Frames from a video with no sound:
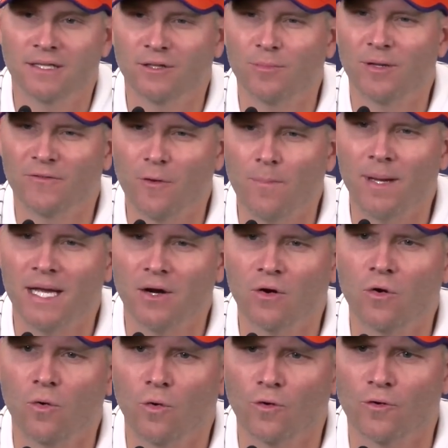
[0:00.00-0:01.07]
a little bit of a bail
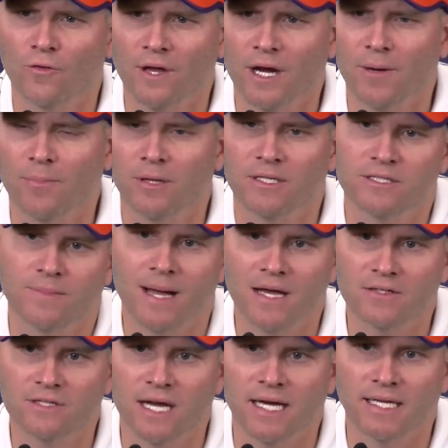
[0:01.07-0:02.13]
corner there, played some
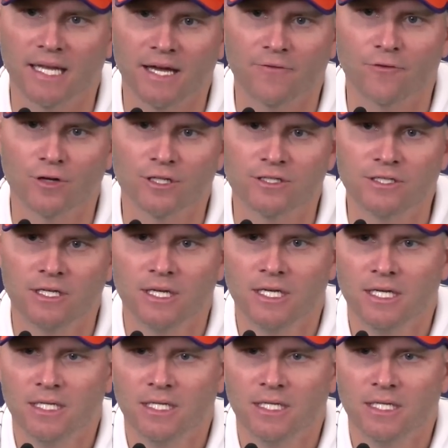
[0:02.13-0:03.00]
outside leverage,